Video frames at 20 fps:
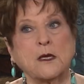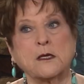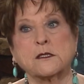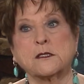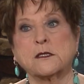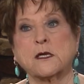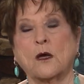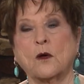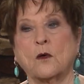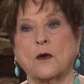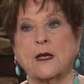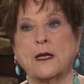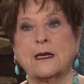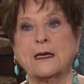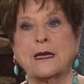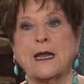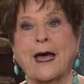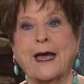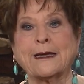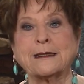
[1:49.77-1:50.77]
So
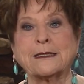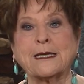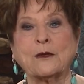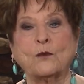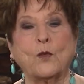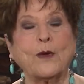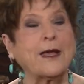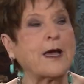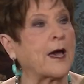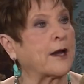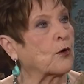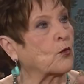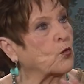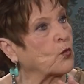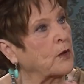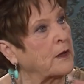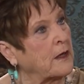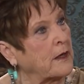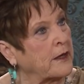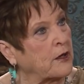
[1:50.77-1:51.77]
in nineteen, we got a
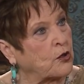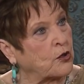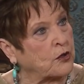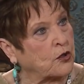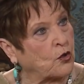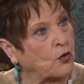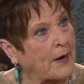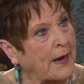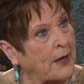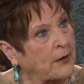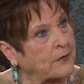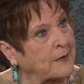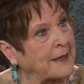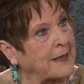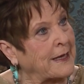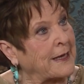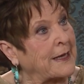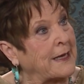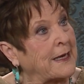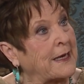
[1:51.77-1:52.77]
really good
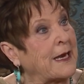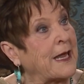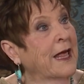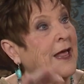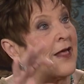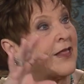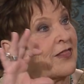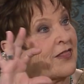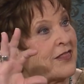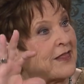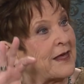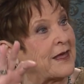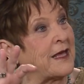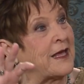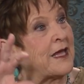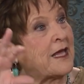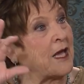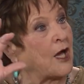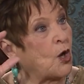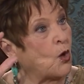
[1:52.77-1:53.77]
grounding in oh,
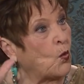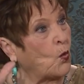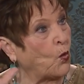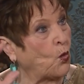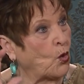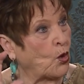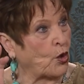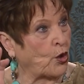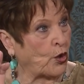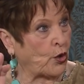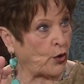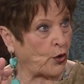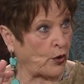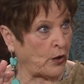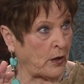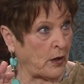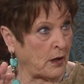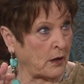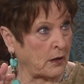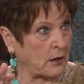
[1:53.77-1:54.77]
the
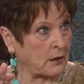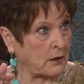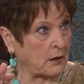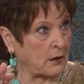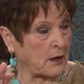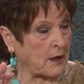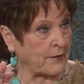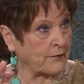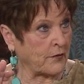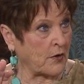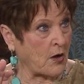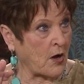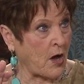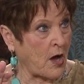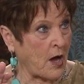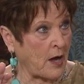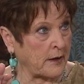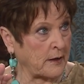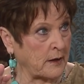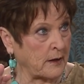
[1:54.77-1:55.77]
Word of
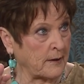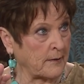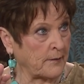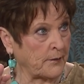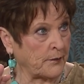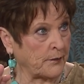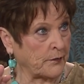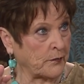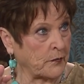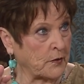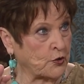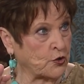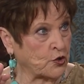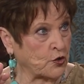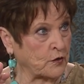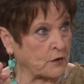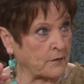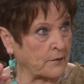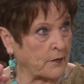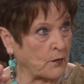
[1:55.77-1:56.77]
God, God, the
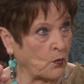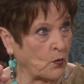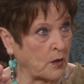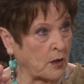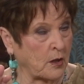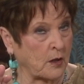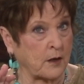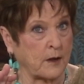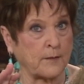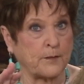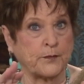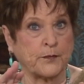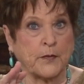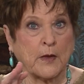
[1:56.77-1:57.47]
truth of the Word.